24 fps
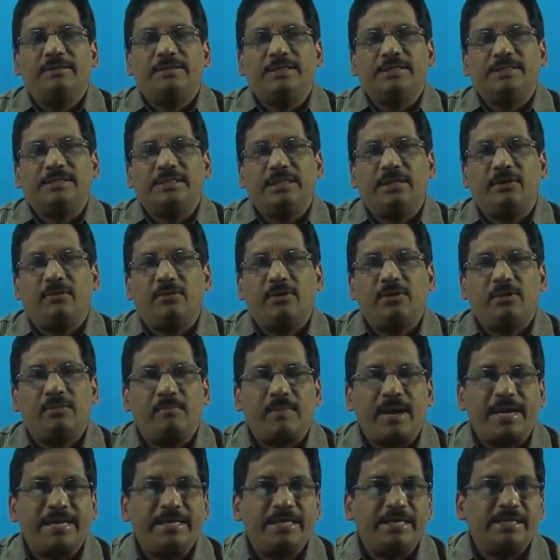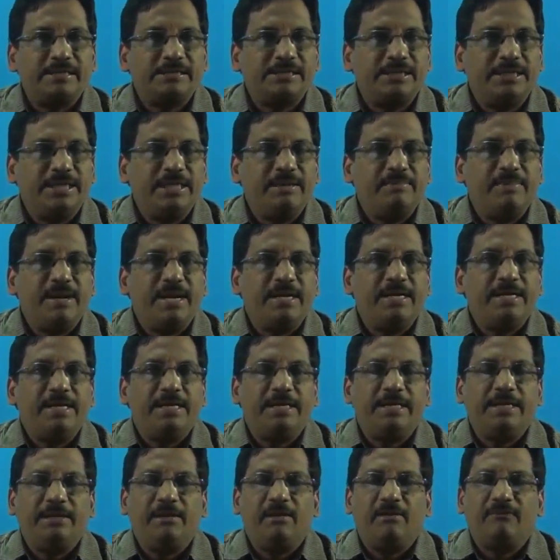is equal to minus d by
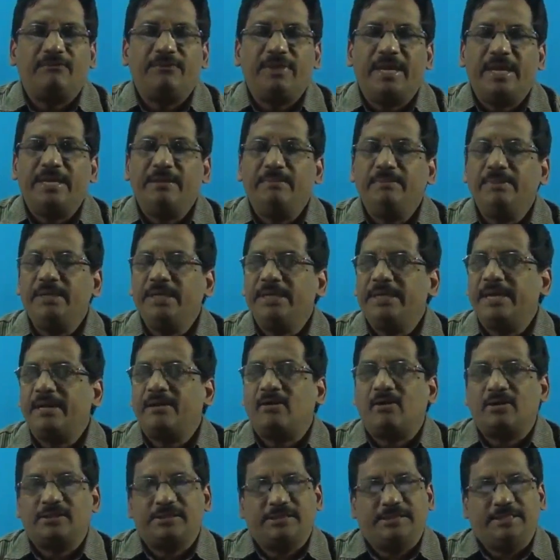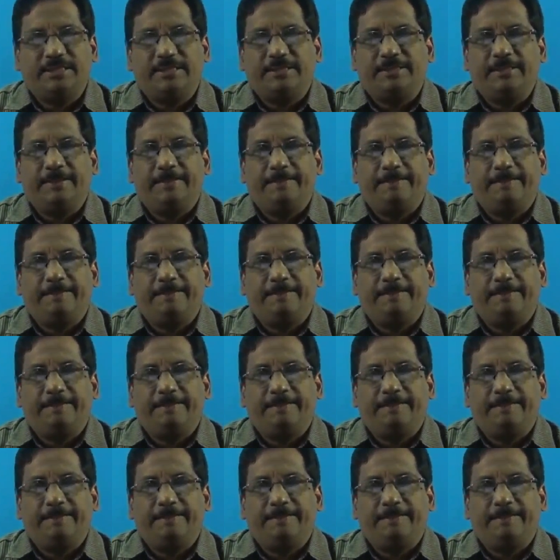dt of NBA cos theta.